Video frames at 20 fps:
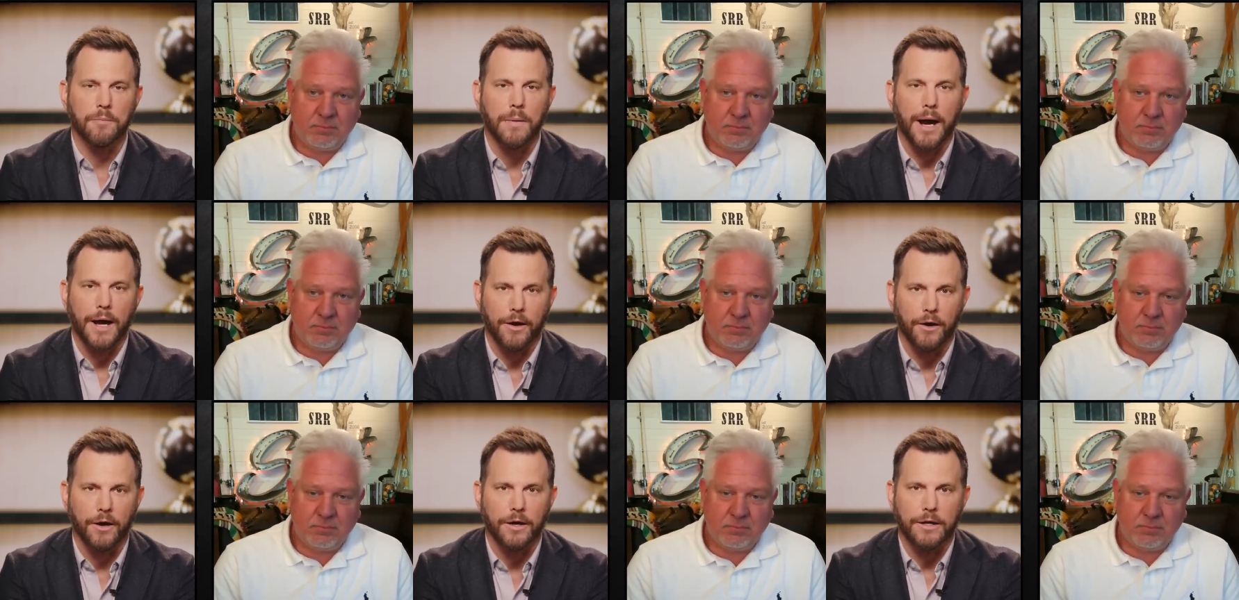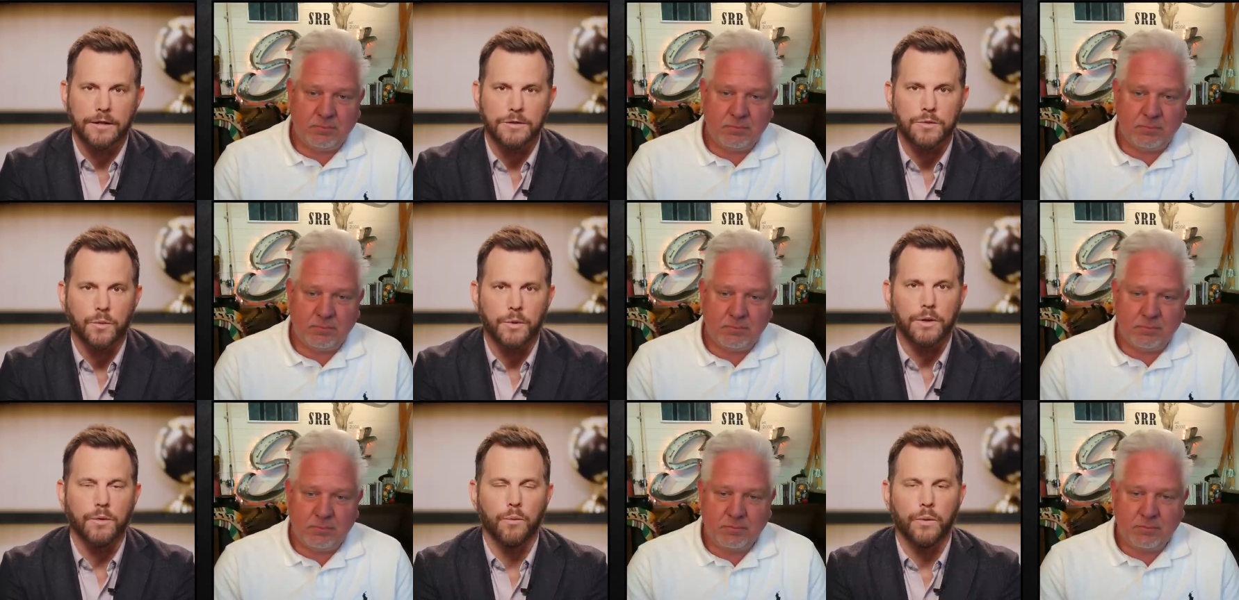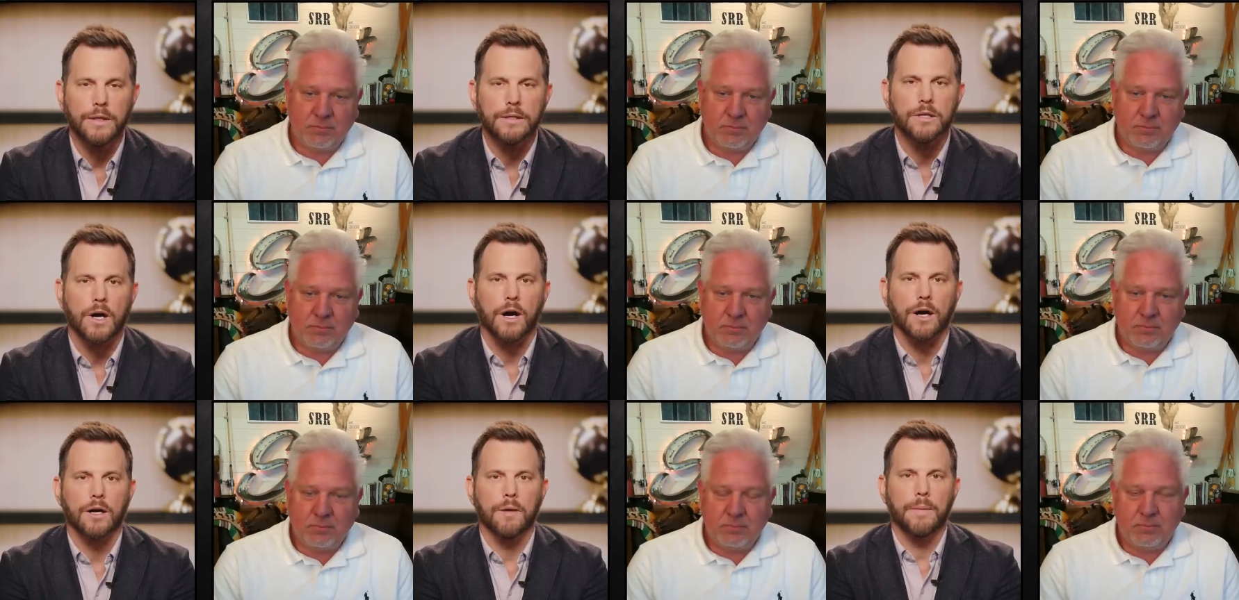Speaker 1: My audience, we, we
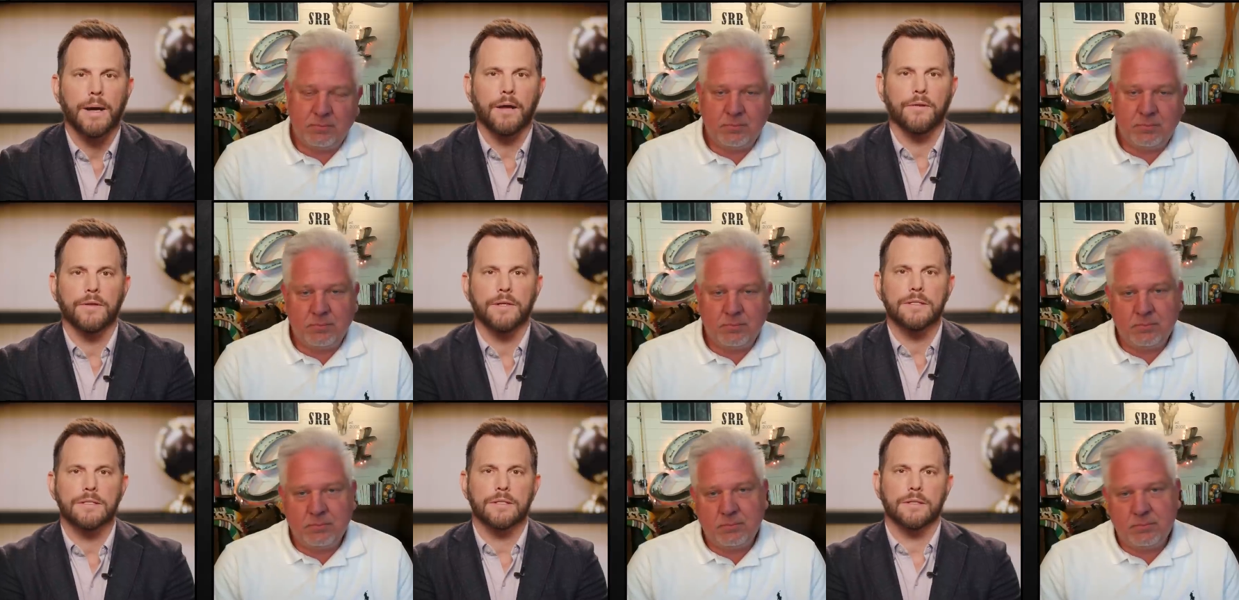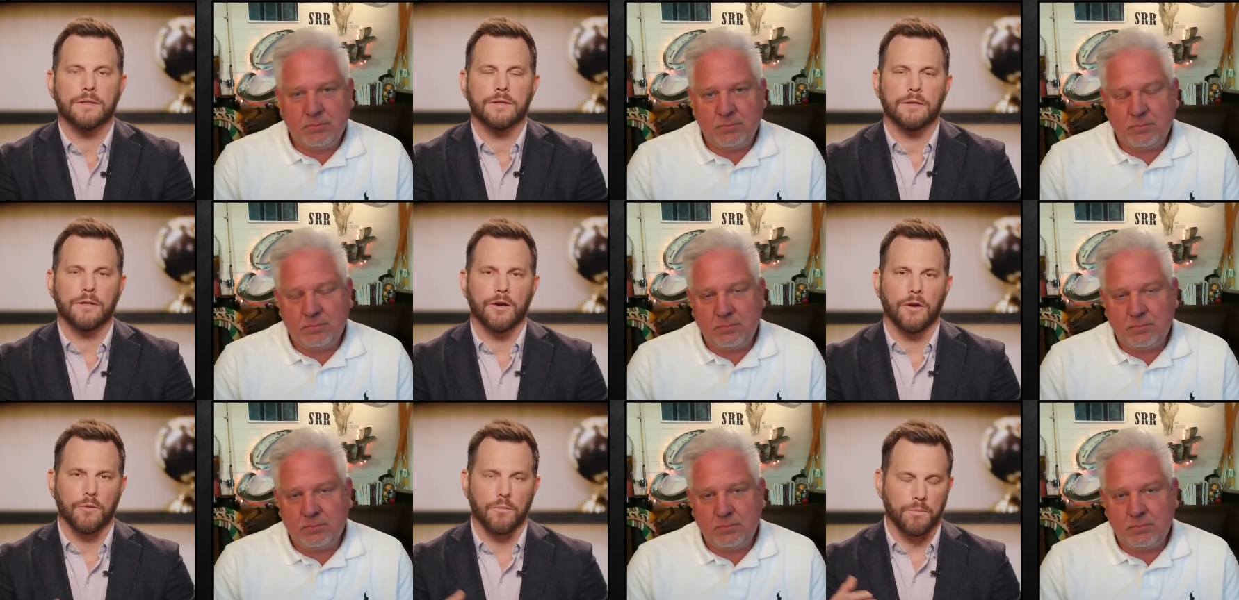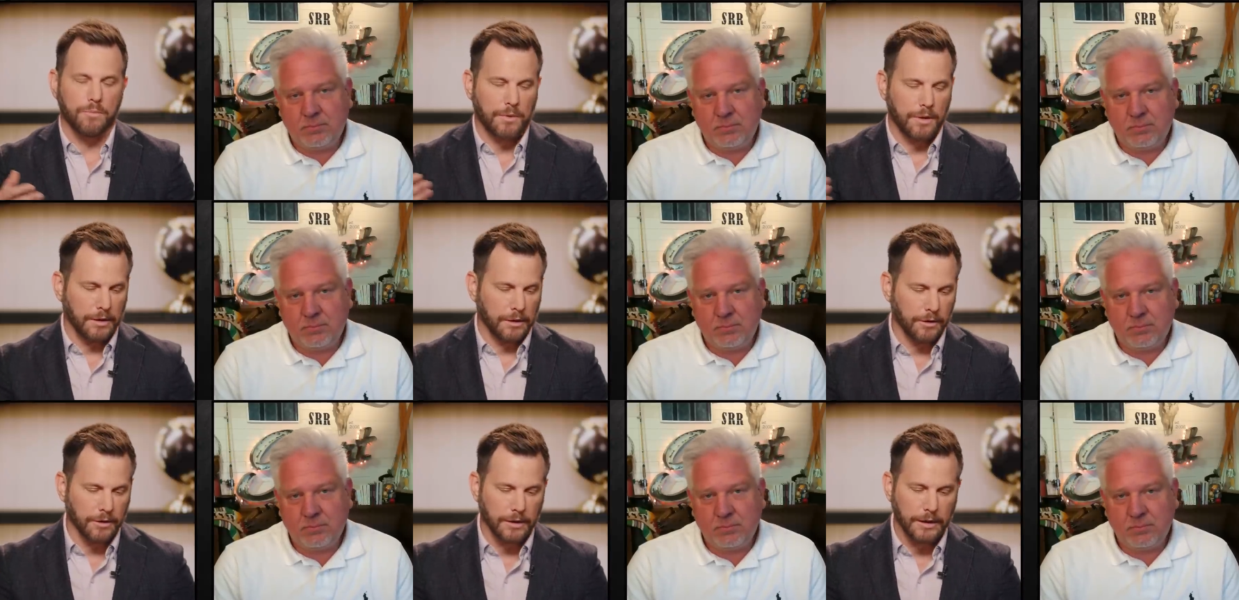talk about this, and you know,
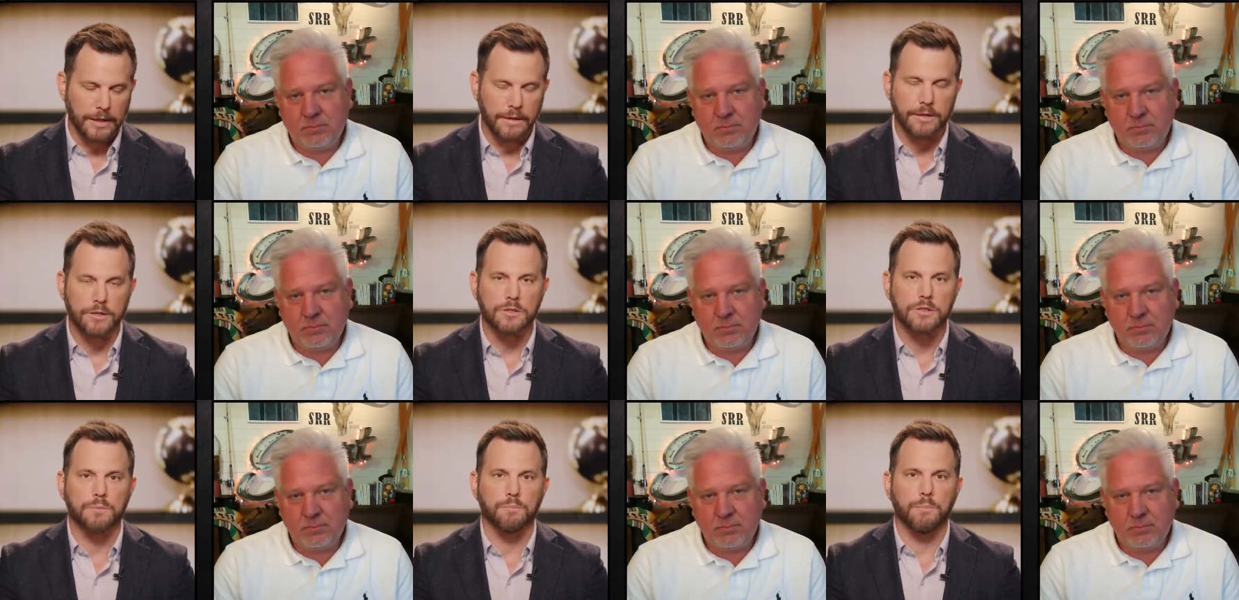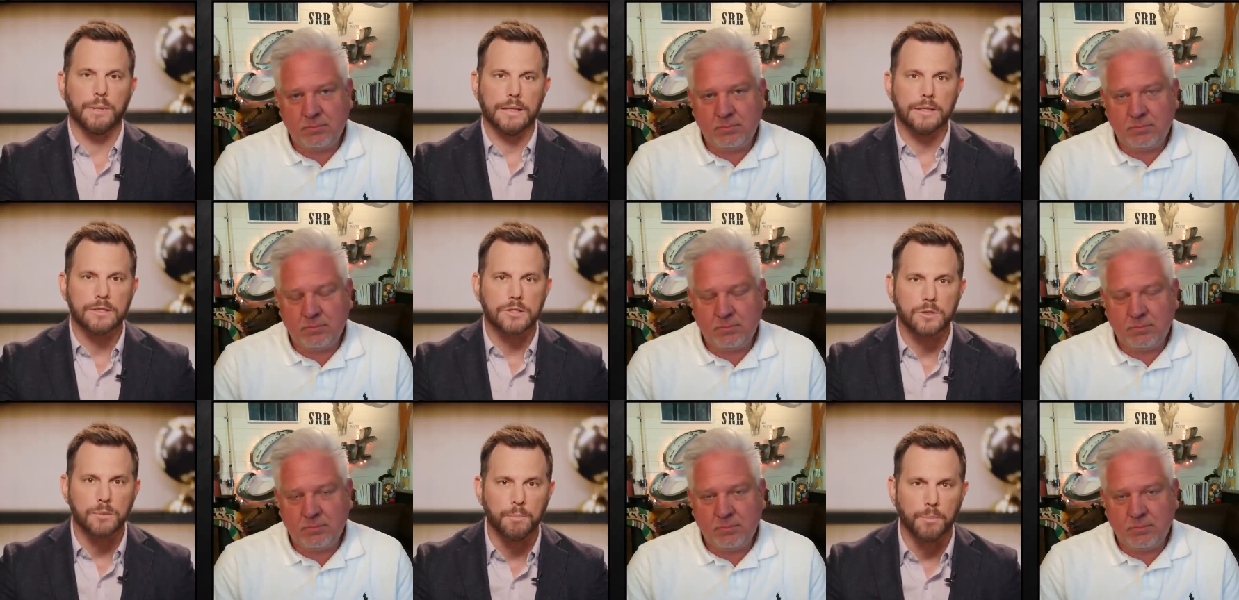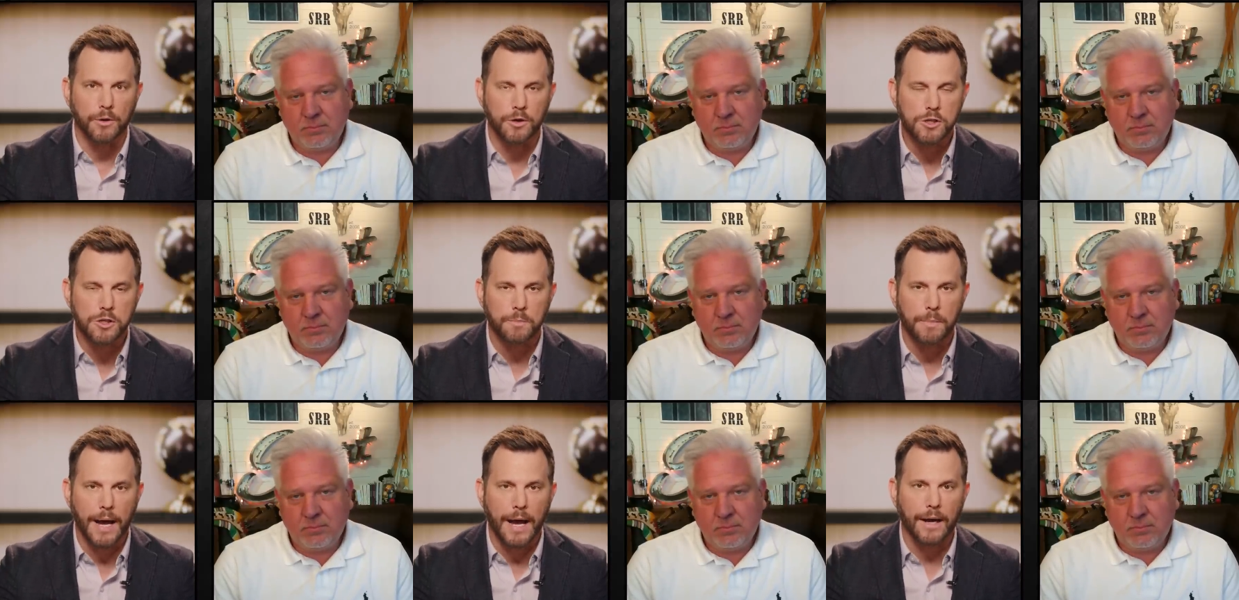clearly there's been some
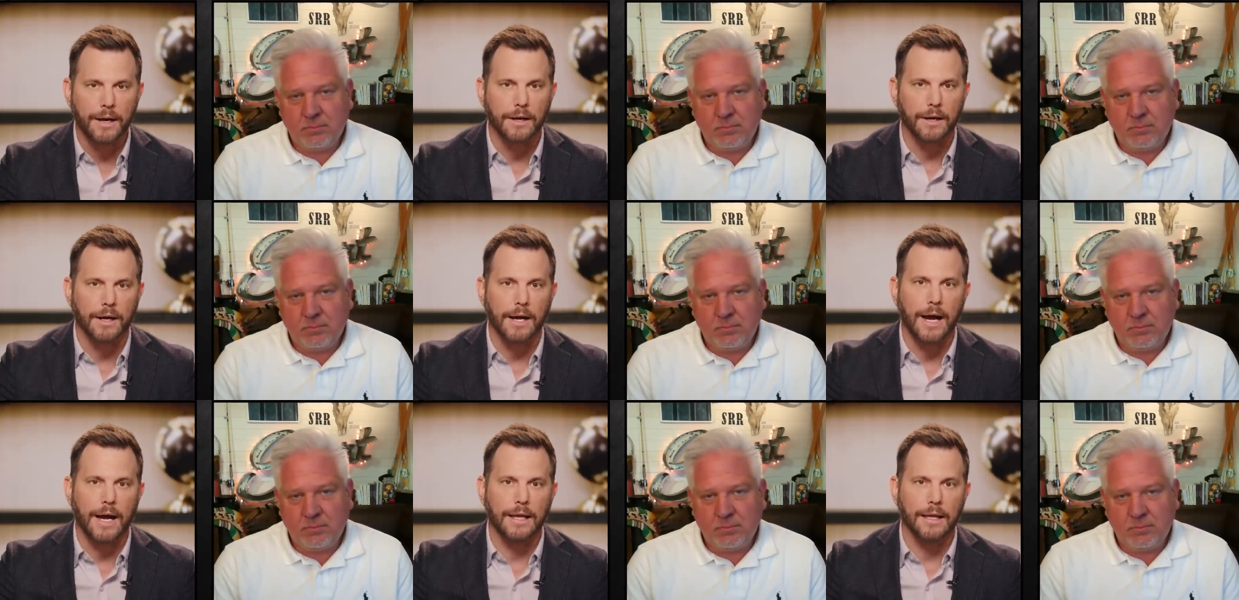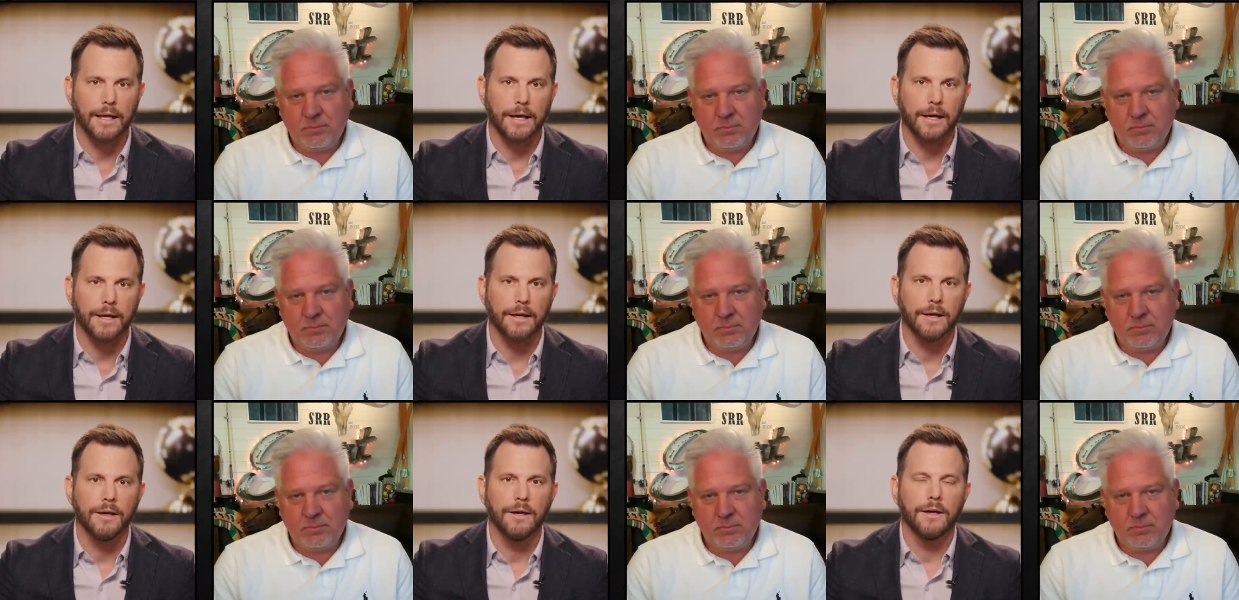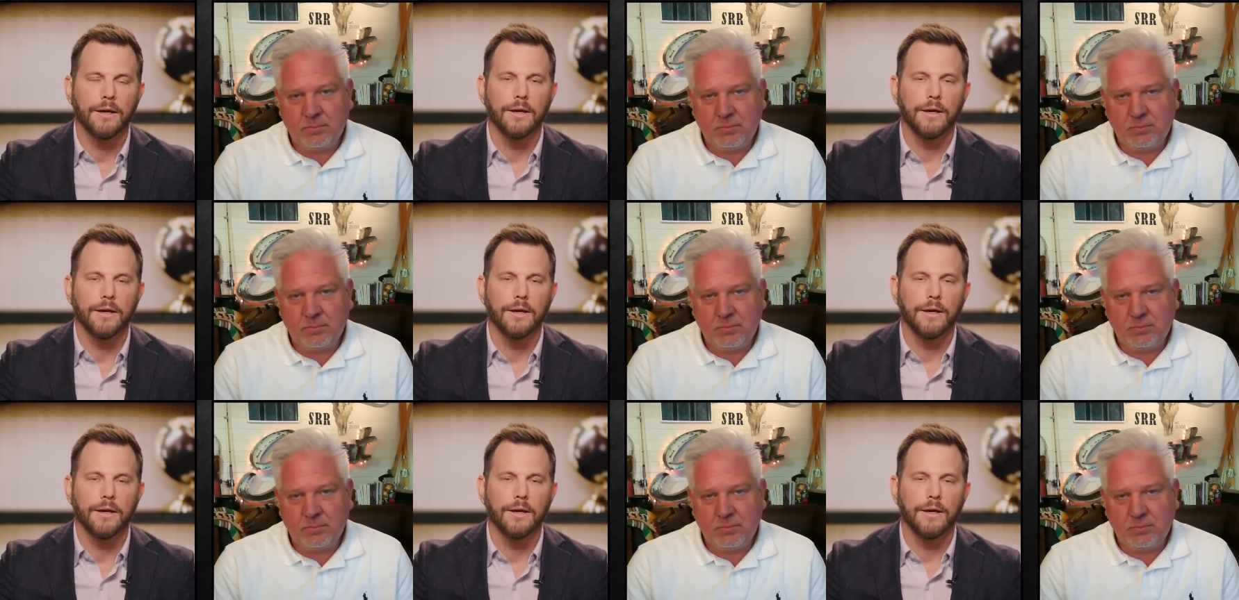pushback. A guy like